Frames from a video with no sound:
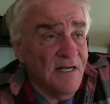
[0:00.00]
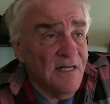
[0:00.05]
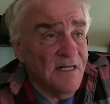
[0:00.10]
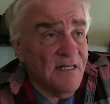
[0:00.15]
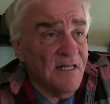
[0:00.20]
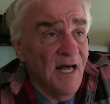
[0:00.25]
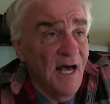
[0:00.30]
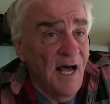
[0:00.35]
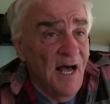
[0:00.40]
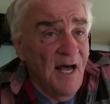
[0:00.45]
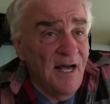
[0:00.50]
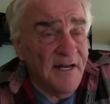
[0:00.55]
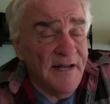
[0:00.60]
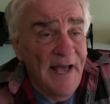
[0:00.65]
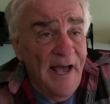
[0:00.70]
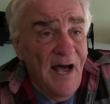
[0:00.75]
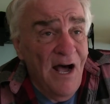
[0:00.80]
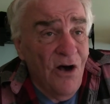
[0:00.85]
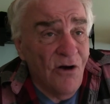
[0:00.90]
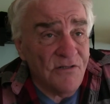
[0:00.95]
that
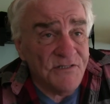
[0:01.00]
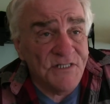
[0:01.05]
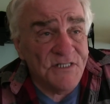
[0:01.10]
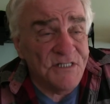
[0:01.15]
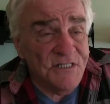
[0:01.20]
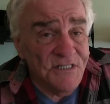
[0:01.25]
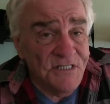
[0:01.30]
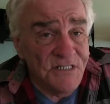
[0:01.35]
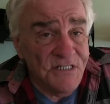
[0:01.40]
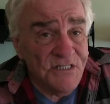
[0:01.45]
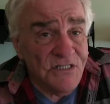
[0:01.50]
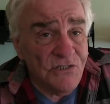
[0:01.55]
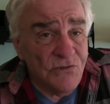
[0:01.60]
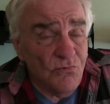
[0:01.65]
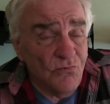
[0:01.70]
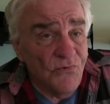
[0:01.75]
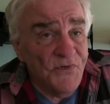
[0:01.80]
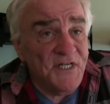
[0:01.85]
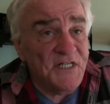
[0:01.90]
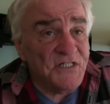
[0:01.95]
house is
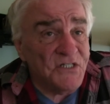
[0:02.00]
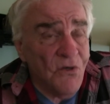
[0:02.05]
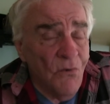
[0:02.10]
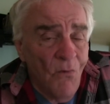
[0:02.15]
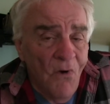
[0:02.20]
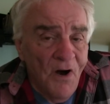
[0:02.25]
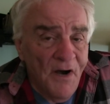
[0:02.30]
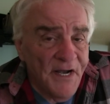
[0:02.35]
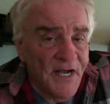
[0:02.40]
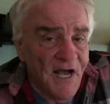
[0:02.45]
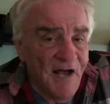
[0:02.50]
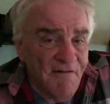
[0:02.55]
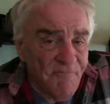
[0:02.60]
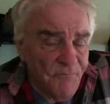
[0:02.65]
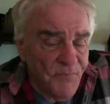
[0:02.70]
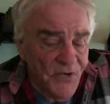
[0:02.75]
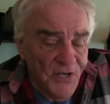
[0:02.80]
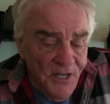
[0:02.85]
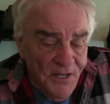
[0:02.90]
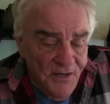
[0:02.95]
the reason why
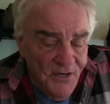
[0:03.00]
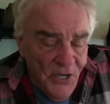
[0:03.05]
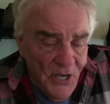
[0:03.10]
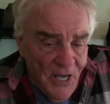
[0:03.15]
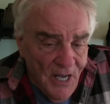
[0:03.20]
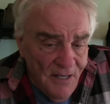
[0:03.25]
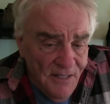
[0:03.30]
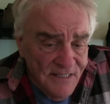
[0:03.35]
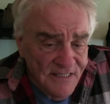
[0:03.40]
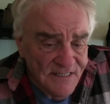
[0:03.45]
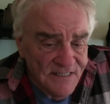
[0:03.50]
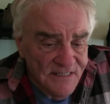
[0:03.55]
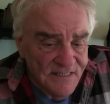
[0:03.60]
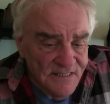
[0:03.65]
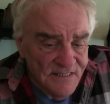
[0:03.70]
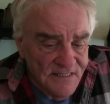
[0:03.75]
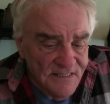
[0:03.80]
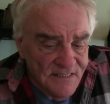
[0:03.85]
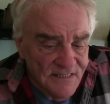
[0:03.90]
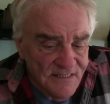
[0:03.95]
I've been a
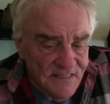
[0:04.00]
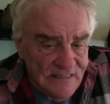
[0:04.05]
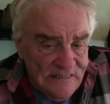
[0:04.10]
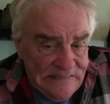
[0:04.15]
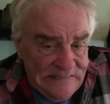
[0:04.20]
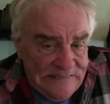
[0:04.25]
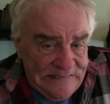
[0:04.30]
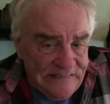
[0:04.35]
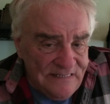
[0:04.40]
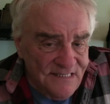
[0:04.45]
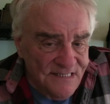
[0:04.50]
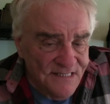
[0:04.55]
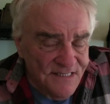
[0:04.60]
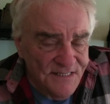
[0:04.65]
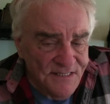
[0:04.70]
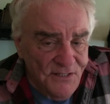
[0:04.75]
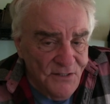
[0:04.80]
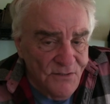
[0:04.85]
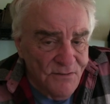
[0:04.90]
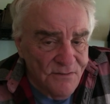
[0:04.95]

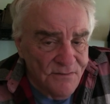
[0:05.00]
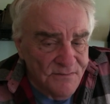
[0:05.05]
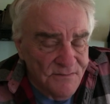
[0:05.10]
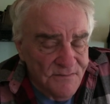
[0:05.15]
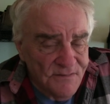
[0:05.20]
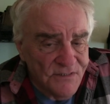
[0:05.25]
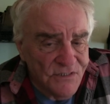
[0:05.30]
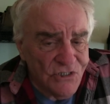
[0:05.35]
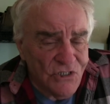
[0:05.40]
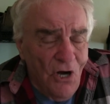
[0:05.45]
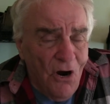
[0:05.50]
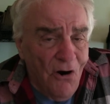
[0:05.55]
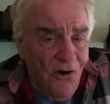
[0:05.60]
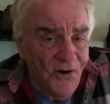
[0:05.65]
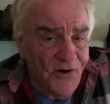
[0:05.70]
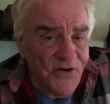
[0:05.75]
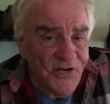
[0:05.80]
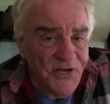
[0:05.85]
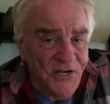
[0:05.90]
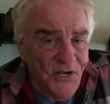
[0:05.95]
little
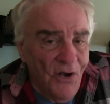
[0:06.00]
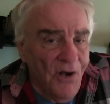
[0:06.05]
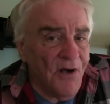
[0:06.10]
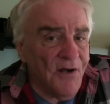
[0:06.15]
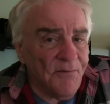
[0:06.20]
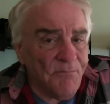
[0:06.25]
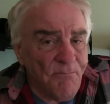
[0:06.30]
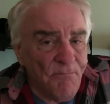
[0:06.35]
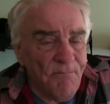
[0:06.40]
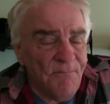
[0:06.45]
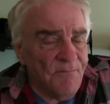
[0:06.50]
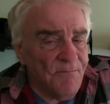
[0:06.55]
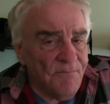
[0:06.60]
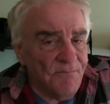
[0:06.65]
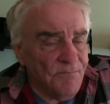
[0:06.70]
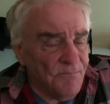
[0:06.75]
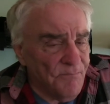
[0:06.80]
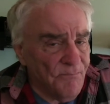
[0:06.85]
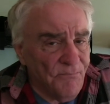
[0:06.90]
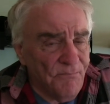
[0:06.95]
tardy
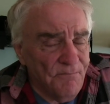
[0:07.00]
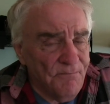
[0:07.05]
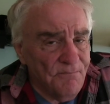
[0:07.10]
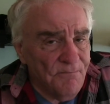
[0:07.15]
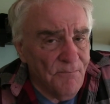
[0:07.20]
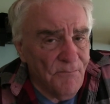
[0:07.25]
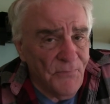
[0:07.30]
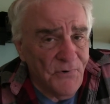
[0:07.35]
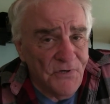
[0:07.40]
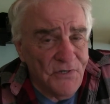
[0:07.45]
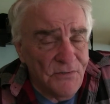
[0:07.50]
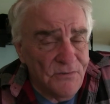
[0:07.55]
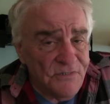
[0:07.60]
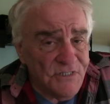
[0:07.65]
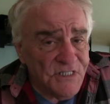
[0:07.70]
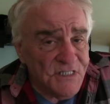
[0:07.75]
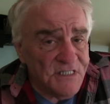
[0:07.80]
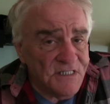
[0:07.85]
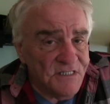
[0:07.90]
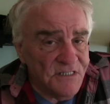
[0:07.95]
on
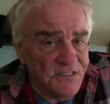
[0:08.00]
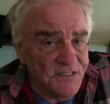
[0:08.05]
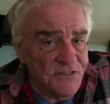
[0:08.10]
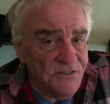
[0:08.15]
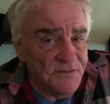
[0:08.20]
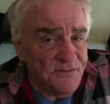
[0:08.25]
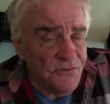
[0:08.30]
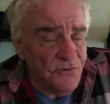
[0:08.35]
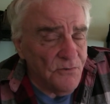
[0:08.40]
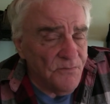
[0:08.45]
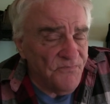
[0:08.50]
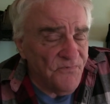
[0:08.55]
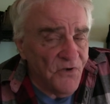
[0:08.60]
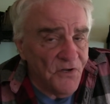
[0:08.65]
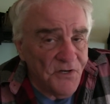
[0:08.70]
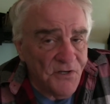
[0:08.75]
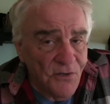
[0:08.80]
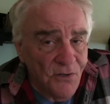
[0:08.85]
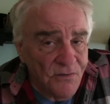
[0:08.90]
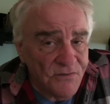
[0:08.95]
producing YouTube
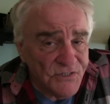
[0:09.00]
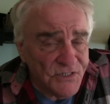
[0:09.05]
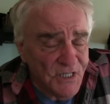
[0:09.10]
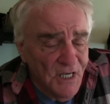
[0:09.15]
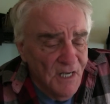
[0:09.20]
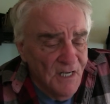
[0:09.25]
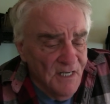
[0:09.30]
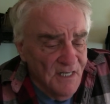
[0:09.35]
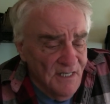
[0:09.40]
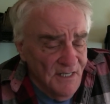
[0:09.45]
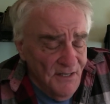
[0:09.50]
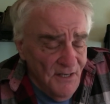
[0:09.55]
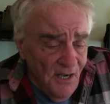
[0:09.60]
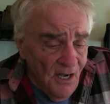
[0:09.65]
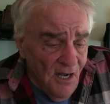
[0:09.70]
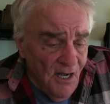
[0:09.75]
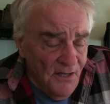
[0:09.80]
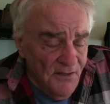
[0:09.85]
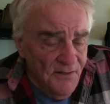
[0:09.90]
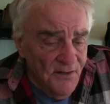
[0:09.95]
videos.
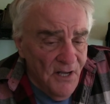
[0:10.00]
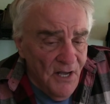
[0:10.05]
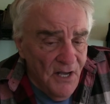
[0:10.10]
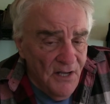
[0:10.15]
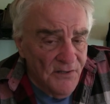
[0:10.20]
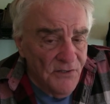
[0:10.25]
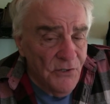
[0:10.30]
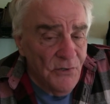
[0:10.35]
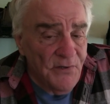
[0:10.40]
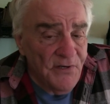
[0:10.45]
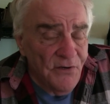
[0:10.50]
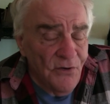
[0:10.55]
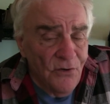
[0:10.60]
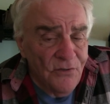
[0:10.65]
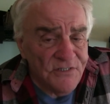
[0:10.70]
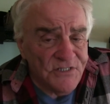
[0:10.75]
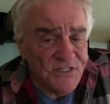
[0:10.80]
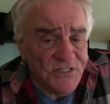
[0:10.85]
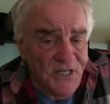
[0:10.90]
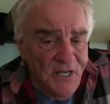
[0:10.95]
On New
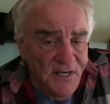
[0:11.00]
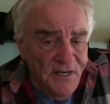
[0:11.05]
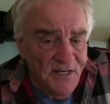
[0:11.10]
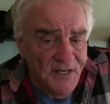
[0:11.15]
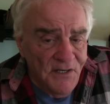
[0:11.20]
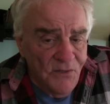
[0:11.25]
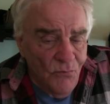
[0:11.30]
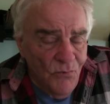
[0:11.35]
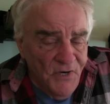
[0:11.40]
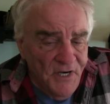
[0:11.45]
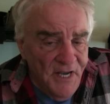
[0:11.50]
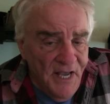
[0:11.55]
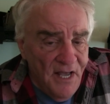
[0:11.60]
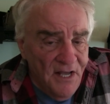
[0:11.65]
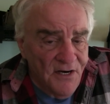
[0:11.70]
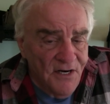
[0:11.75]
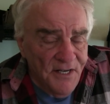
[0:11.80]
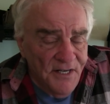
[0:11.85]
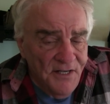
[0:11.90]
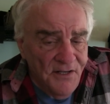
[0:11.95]
Year's Day, we
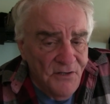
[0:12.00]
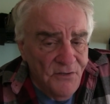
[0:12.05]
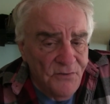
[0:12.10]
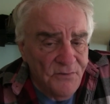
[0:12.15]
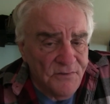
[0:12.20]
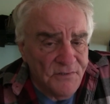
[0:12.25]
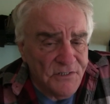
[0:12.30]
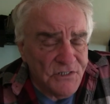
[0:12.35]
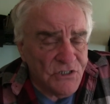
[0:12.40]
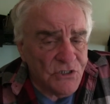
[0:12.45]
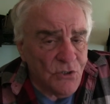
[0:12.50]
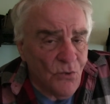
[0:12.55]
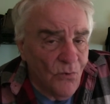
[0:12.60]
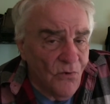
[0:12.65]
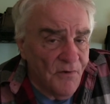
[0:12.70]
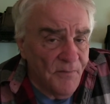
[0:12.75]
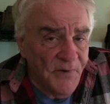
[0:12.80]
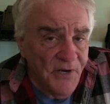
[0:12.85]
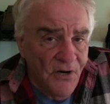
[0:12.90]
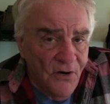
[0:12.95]
had a huge
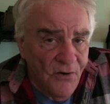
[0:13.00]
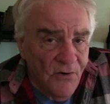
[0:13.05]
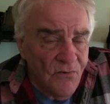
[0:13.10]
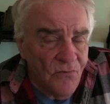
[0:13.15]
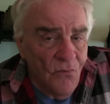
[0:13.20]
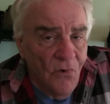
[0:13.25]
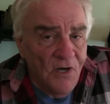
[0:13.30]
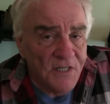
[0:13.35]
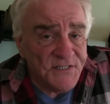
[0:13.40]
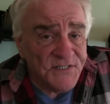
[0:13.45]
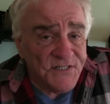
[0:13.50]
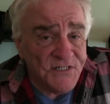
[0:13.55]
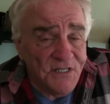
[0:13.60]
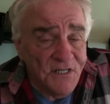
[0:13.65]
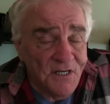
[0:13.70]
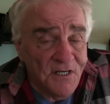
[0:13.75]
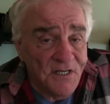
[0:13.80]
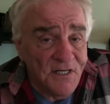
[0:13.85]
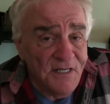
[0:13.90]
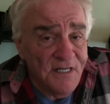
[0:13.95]
storm here in
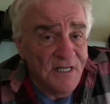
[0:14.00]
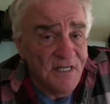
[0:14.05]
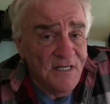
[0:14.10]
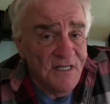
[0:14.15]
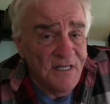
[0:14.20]
Wasilla,